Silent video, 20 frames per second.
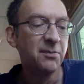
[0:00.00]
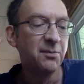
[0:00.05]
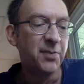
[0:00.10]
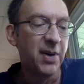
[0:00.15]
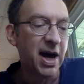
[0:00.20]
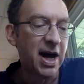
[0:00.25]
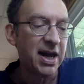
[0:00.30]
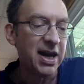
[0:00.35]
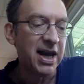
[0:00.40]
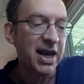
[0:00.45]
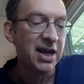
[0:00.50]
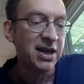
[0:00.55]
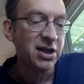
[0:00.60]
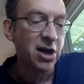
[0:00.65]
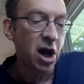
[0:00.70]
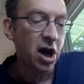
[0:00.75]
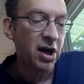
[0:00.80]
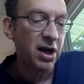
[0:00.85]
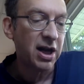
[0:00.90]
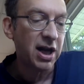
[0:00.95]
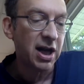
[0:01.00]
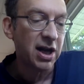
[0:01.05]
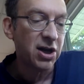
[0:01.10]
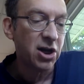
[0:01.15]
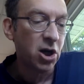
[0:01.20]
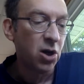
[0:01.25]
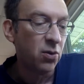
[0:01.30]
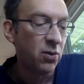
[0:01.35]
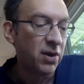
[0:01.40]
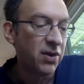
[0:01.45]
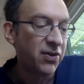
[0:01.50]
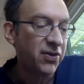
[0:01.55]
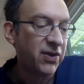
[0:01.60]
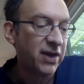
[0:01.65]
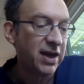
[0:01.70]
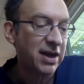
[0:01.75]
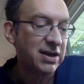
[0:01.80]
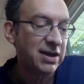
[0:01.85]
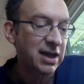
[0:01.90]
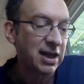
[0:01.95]
But in Narnia, no one
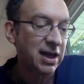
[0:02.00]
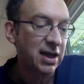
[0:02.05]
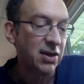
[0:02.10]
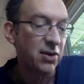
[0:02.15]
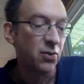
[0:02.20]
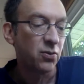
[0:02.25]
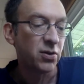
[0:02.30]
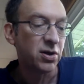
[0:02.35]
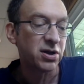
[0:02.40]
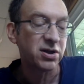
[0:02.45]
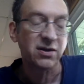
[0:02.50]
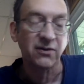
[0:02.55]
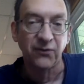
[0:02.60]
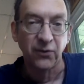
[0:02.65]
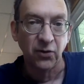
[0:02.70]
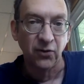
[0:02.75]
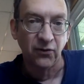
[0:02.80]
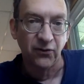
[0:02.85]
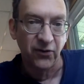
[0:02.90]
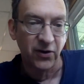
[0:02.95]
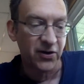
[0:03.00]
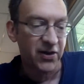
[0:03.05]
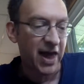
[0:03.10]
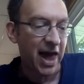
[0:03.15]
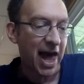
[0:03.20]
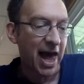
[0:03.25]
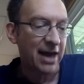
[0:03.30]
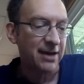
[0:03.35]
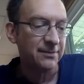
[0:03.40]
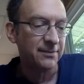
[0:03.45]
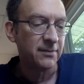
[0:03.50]
thinks any the worse of you for that.